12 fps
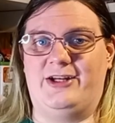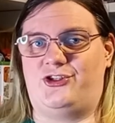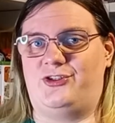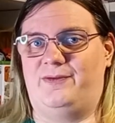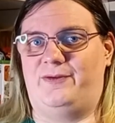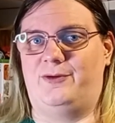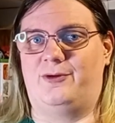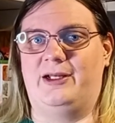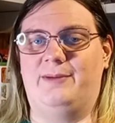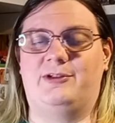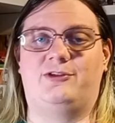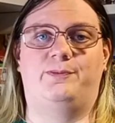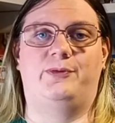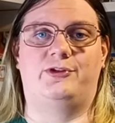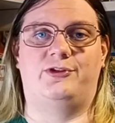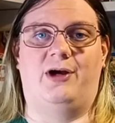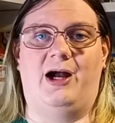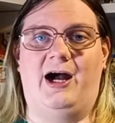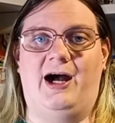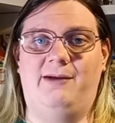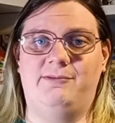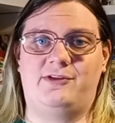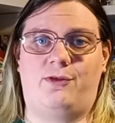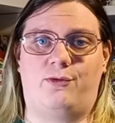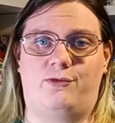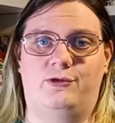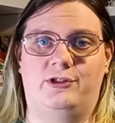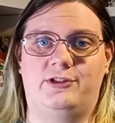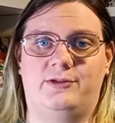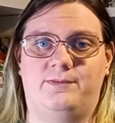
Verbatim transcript: if you're able to put your arms through it.